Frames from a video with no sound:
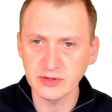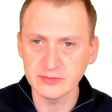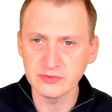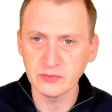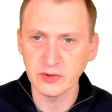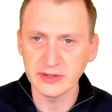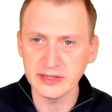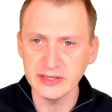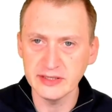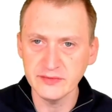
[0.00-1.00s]
Option one,
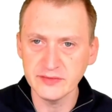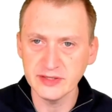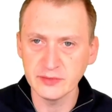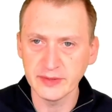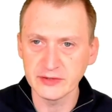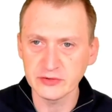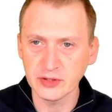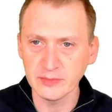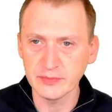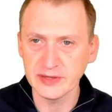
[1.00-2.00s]
if the domain is
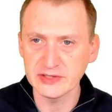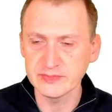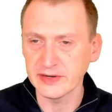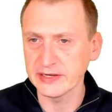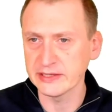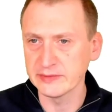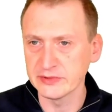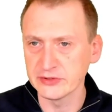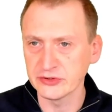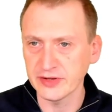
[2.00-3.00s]
compromised by a
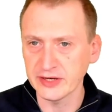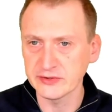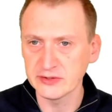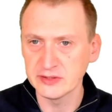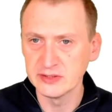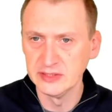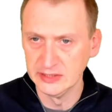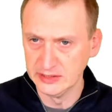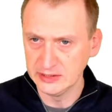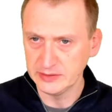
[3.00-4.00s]
malicious actor,
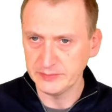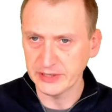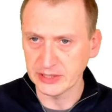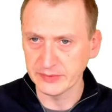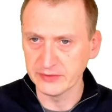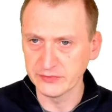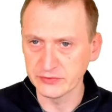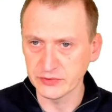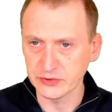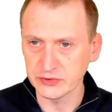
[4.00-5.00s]
backup
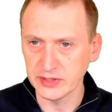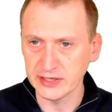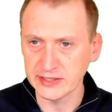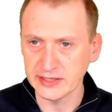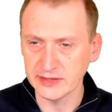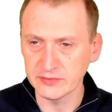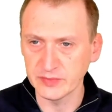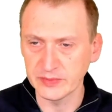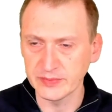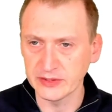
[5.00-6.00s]
infrastructure archives
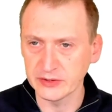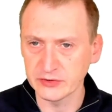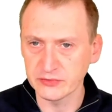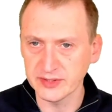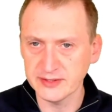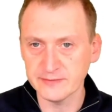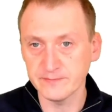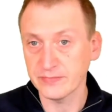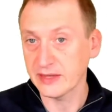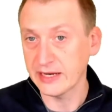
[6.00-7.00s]
may be under threat.
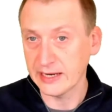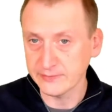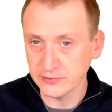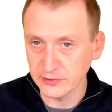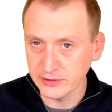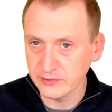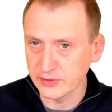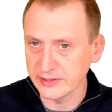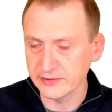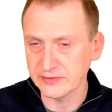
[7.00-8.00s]
Absolutely,
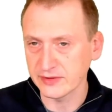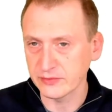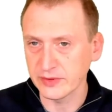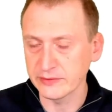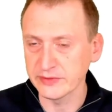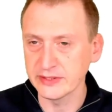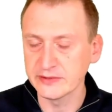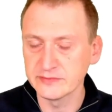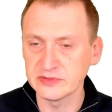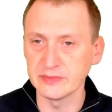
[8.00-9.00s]
right? That's why we
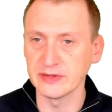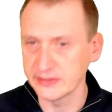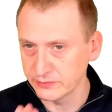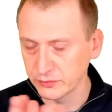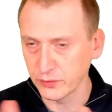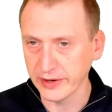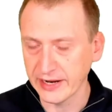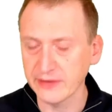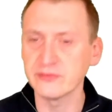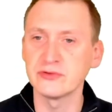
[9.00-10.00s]
typically would want to
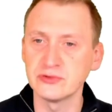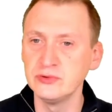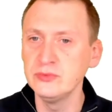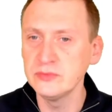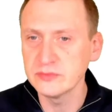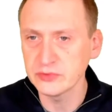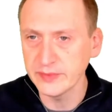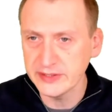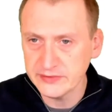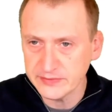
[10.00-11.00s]
have two
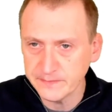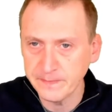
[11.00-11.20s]
domains.